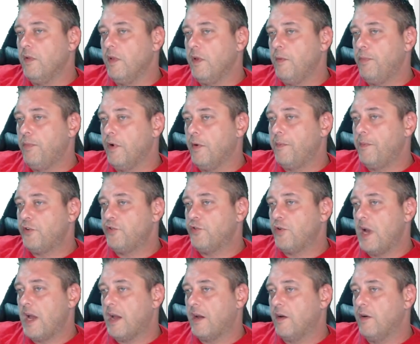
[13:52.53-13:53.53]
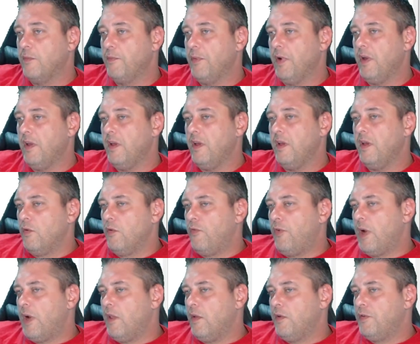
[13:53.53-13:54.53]
put up a tracker, but
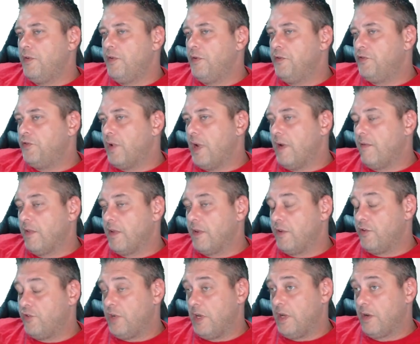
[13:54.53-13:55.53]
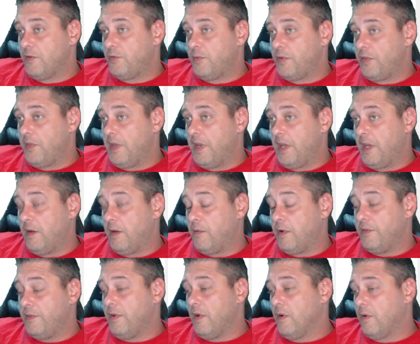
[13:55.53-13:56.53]
follows who's traveling to channels within hate
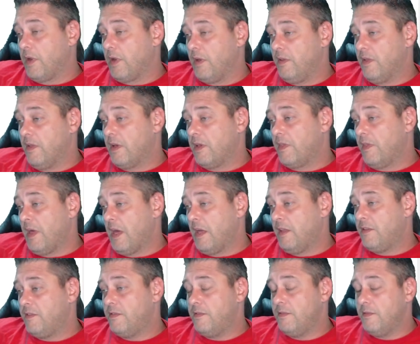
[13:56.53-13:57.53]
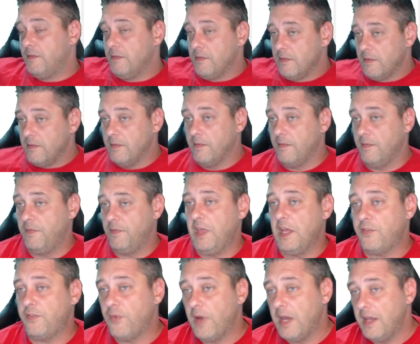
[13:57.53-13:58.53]
rates. Okay, like that's
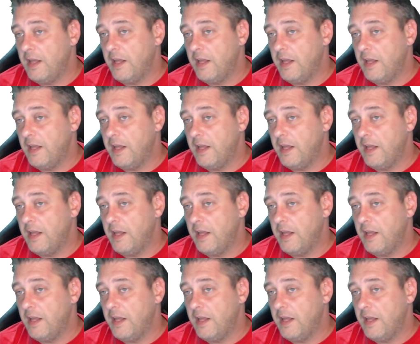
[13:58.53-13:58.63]
fine.